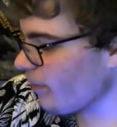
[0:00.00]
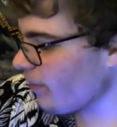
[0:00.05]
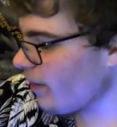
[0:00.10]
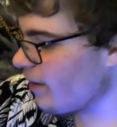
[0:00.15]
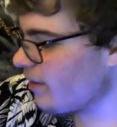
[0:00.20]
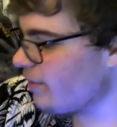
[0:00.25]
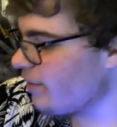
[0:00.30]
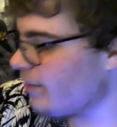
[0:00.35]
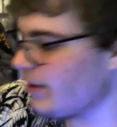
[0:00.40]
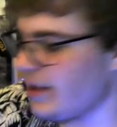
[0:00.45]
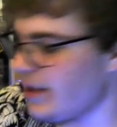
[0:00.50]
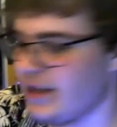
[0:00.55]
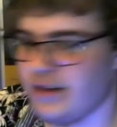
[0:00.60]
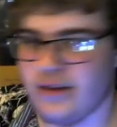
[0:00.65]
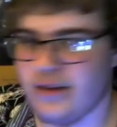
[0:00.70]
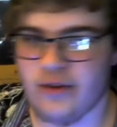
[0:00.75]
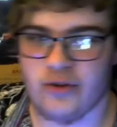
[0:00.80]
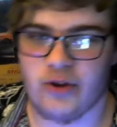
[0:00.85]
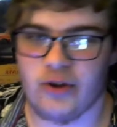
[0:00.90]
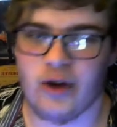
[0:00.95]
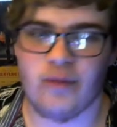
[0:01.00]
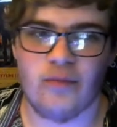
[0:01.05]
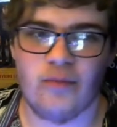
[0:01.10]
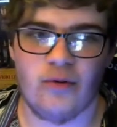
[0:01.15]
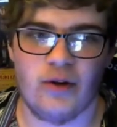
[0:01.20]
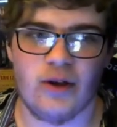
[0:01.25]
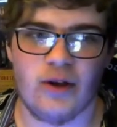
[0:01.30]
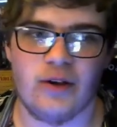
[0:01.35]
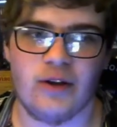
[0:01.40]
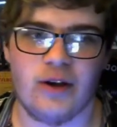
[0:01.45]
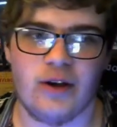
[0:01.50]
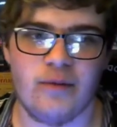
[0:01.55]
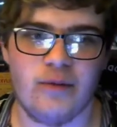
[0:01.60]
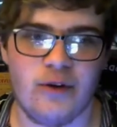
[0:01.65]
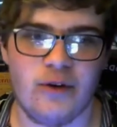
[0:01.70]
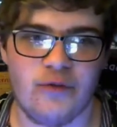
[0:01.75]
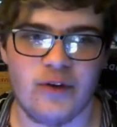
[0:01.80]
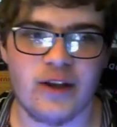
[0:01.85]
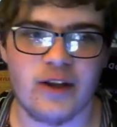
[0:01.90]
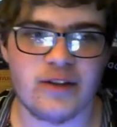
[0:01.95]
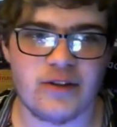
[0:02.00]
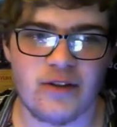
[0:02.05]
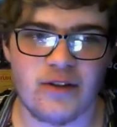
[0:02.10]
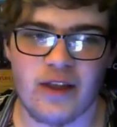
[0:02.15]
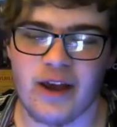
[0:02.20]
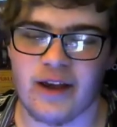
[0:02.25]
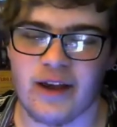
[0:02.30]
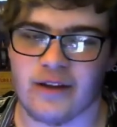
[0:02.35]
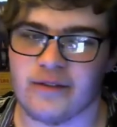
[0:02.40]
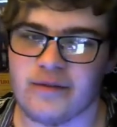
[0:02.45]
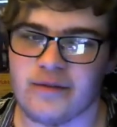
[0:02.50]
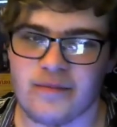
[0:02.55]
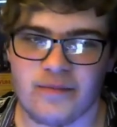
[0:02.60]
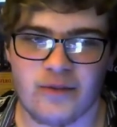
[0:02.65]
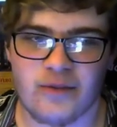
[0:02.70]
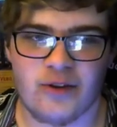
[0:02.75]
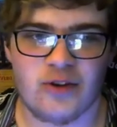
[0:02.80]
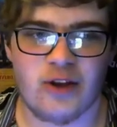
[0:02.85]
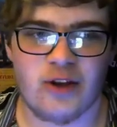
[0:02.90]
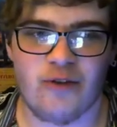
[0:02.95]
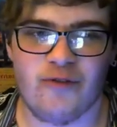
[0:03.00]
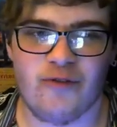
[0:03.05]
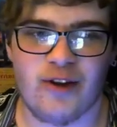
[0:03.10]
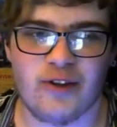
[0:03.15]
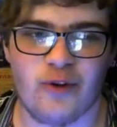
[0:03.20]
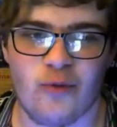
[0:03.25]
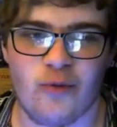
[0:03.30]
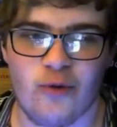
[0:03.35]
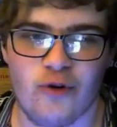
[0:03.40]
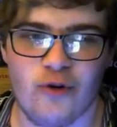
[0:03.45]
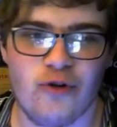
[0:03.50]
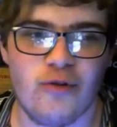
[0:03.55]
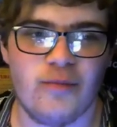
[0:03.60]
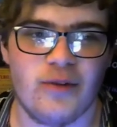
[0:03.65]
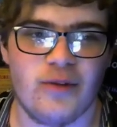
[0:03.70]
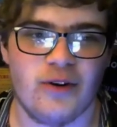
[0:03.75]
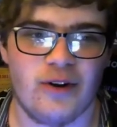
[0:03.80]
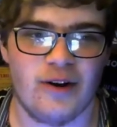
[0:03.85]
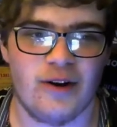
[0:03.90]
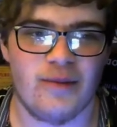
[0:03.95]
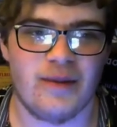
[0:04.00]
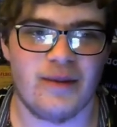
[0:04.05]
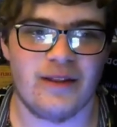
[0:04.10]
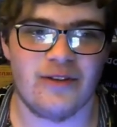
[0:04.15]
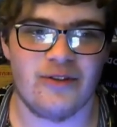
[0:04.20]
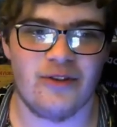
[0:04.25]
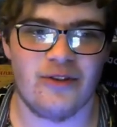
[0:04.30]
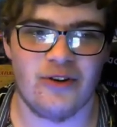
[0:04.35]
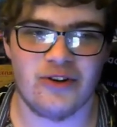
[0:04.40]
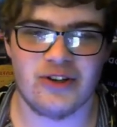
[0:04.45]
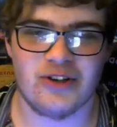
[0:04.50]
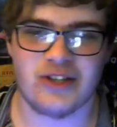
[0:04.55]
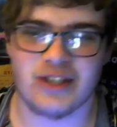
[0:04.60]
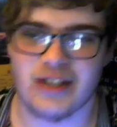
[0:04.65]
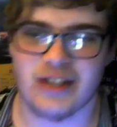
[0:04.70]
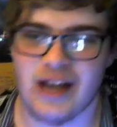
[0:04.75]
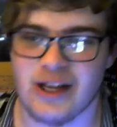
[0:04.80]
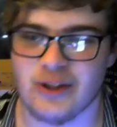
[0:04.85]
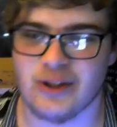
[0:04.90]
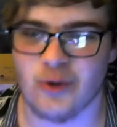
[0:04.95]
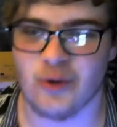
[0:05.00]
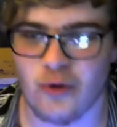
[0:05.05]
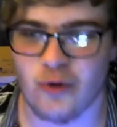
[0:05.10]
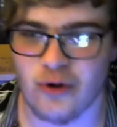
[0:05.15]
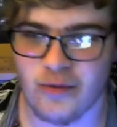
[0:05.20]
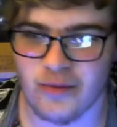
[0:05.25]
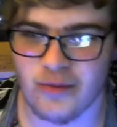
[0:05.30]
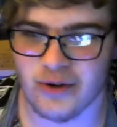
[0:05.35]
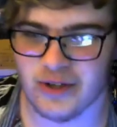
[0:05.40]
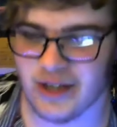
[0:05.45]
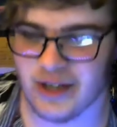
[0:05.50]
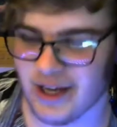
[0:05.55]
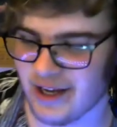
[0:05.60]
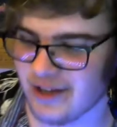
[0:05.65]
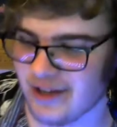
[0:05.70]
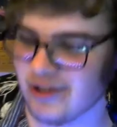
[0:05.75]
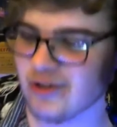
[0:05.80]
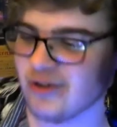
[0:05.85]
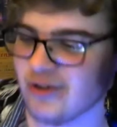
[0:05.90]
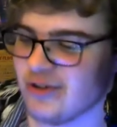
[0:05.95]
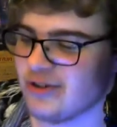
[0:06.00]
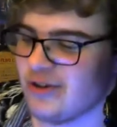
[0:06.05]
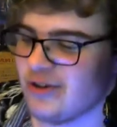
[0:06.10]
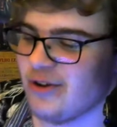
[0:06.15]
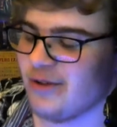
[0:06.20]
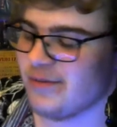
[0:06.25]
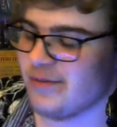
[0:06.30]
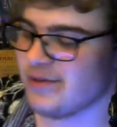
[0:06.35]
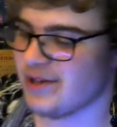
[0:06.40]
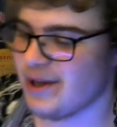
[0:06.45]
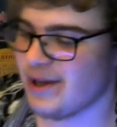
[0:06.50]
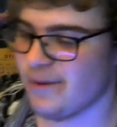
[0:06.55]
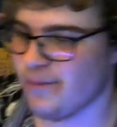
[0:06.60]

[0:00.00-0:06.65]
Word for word: But like, yo, young boy, young boy fans are like they're tough out the womb. You know what I mean? They're they're just out the womb. They're gangsters. You know what I'm saying?